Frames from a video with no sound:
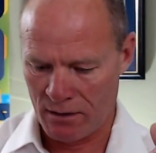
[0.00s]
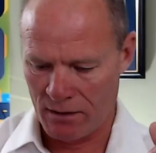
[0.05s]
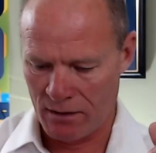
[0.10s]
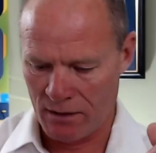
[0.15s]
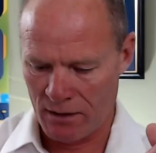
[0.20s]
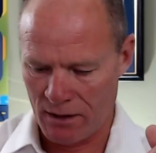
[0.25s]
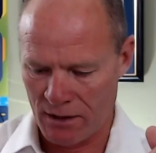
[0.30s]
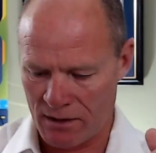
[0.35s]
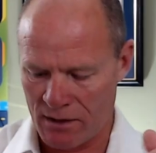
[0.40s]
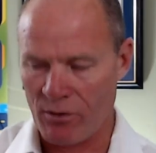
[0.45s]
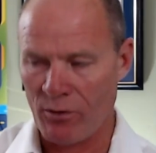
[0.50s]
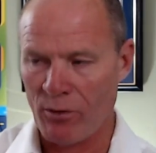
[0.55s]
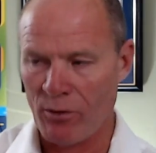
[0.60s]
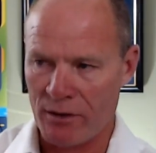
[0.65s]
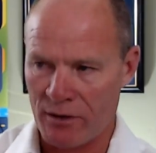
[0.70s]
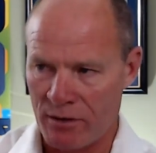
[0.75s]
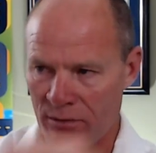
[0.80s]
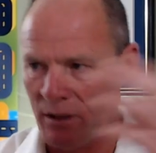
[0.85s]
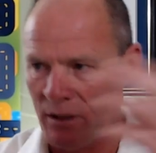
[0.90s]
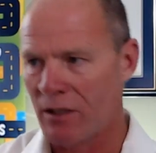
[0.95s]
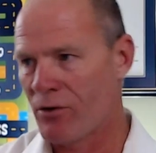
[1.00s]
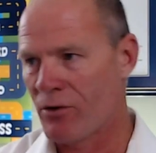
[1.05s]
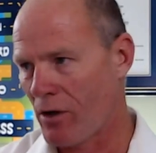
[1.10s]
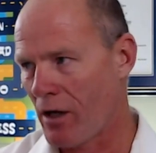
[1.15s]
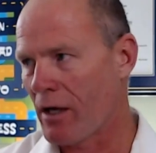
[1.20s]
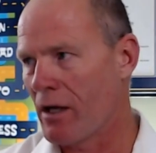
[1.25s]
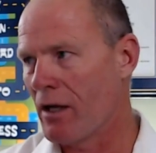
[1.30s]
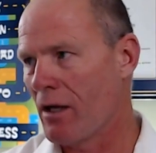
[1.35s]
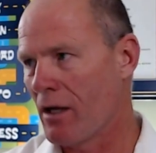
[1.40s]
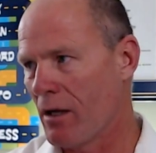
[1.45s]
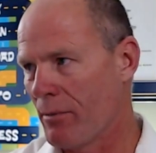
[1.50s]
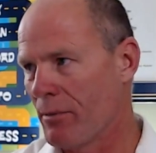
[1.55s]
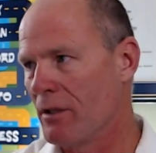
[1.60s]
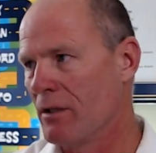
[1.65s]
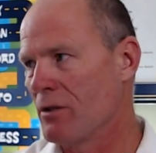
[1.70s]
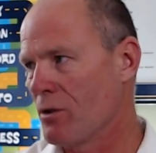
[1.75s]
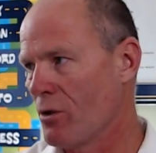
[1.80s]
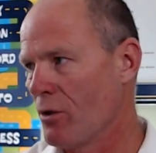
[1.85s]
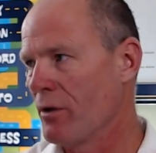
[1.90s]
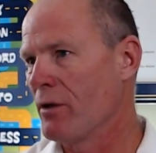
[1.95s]
it's going to be a trucking company
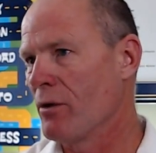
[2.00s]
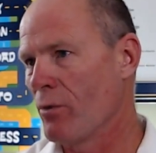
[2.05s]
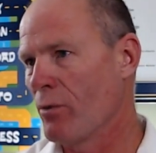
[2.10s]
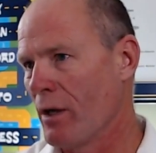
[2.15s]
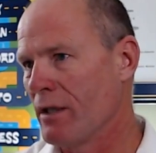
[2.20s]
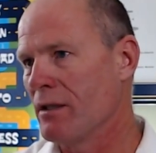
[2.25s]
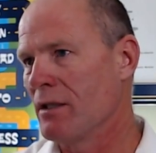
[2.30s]
that's going to rent